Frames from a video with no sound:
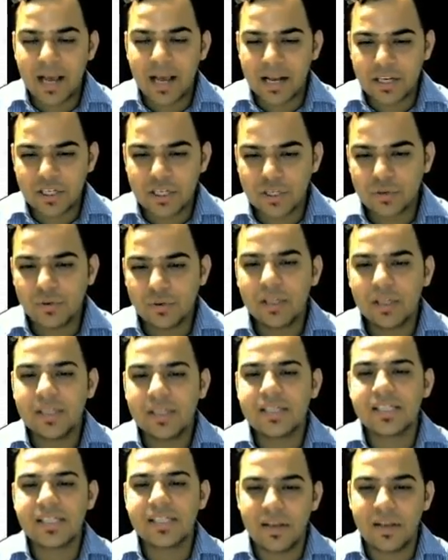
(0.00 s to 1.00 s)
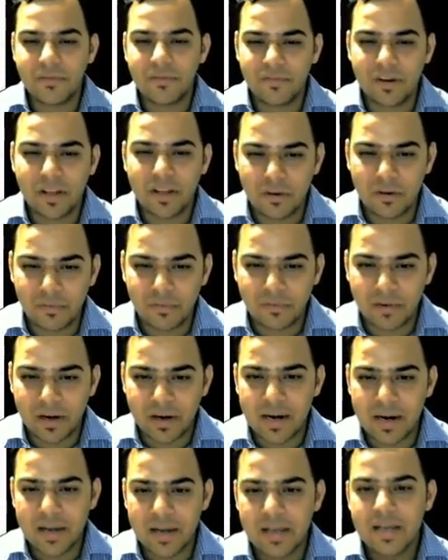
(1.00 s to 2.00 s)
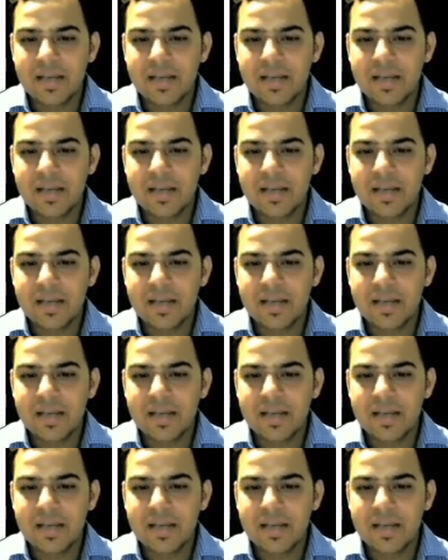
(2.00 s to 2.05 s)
ensure the safety of fund.